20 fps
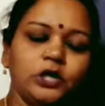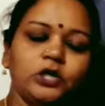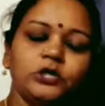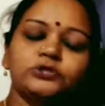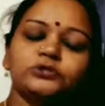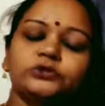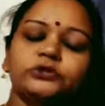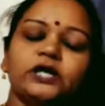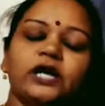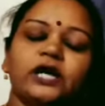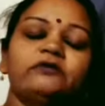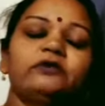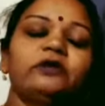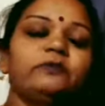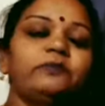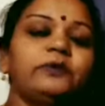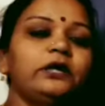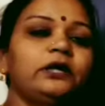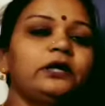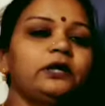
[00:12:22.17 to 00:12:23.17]
So that will
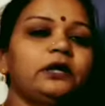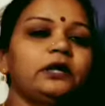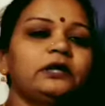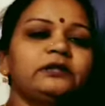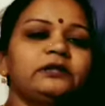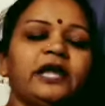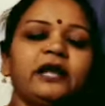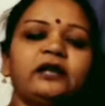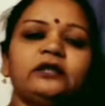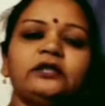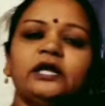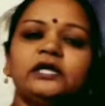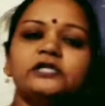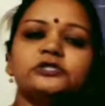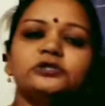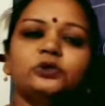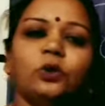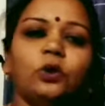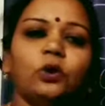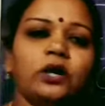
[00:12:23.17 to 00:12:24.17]
be there is
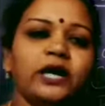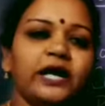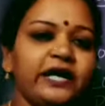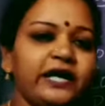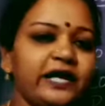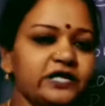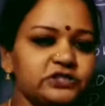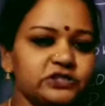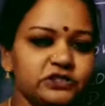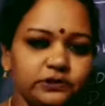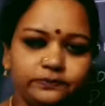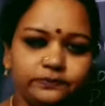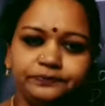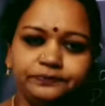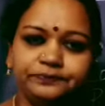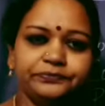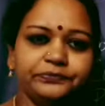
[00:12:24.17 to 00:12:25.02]
no conduction,